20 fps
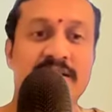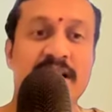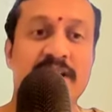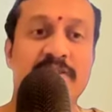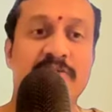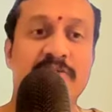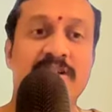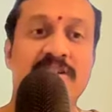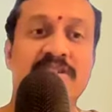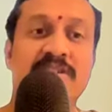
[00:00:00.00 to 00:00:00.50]

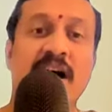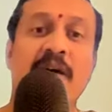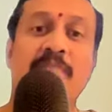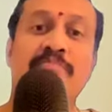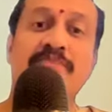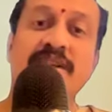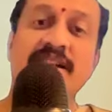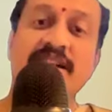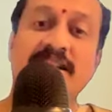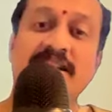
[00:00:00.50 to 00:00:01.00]
That which
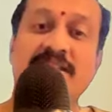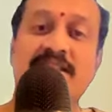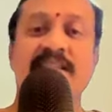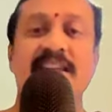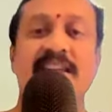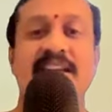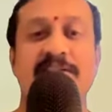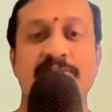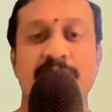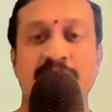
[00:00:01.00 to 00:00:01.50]
appears
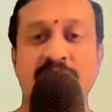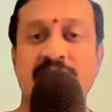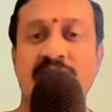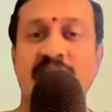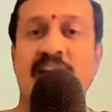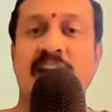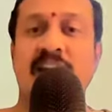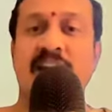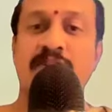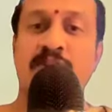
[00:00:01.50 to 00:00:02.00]
like
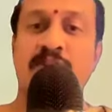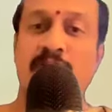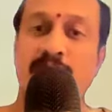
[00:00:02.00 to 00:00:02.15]
vriksha is